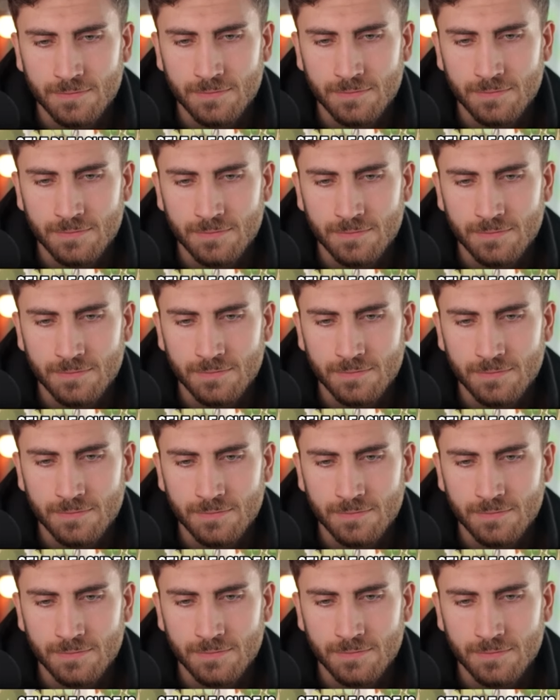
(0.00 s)

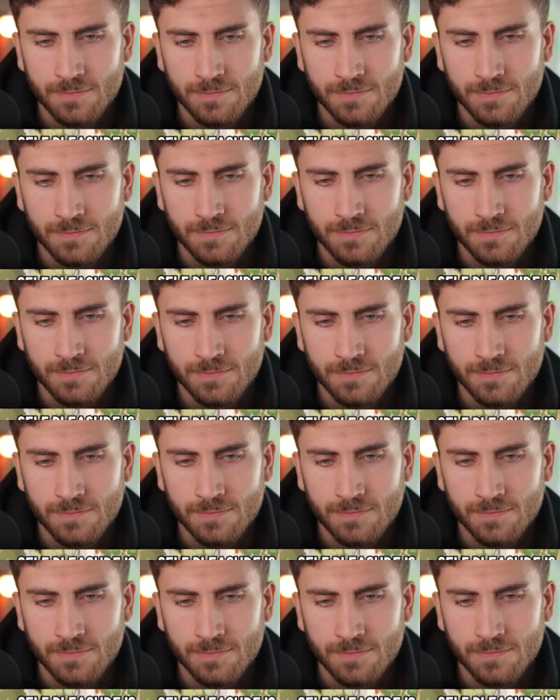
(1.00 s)

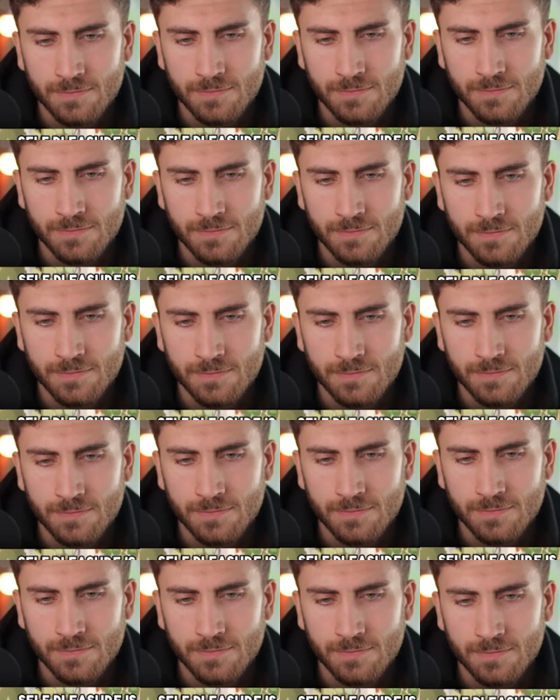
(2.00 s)

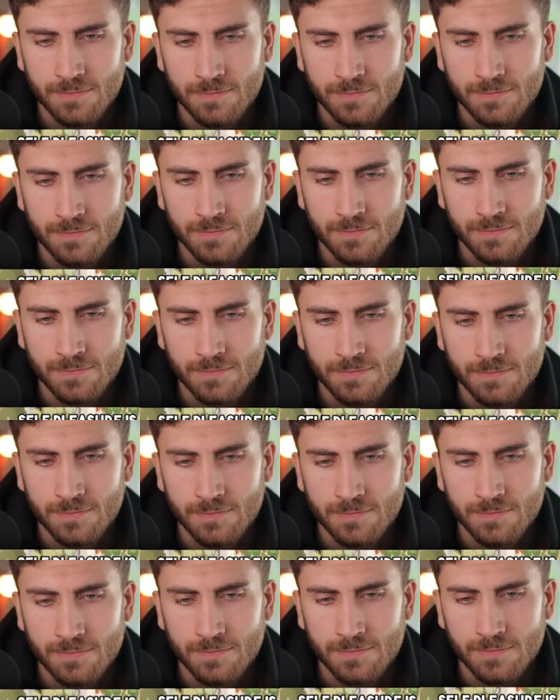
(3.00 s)

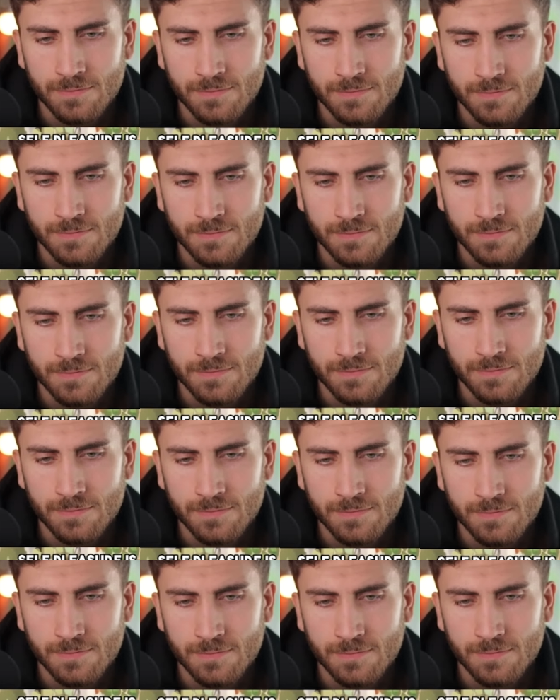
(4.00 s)

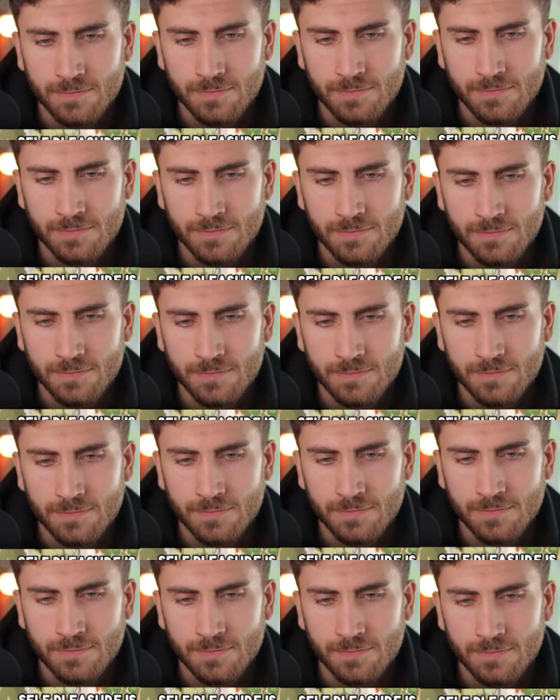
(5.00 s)

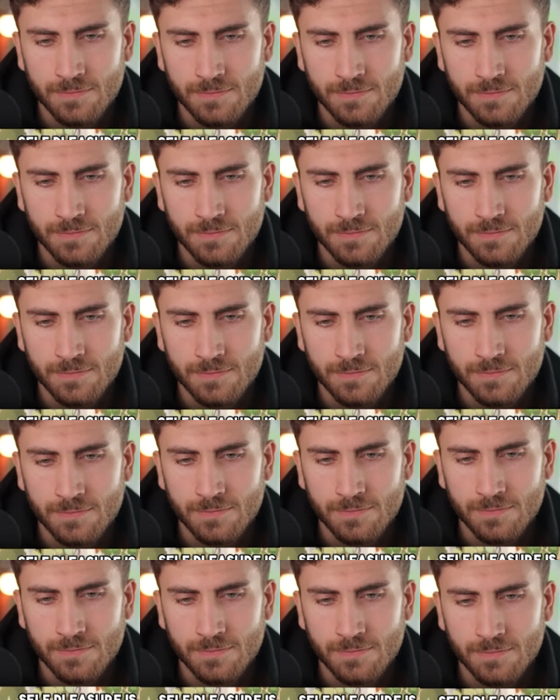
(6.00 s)

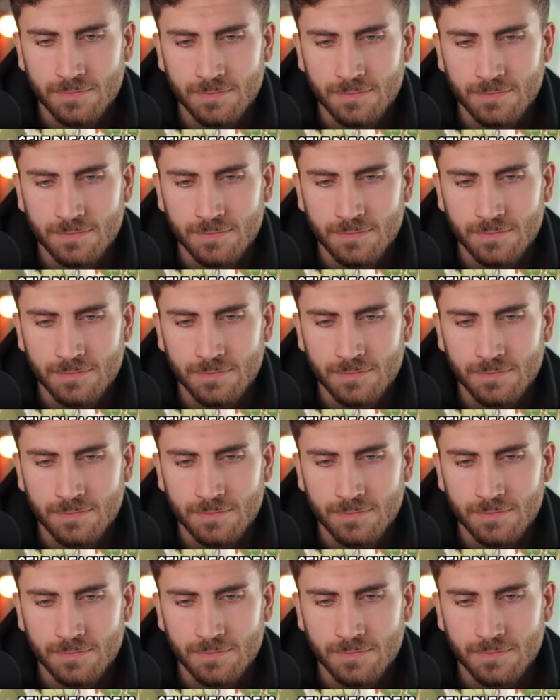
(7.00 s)
This person isn't speaking.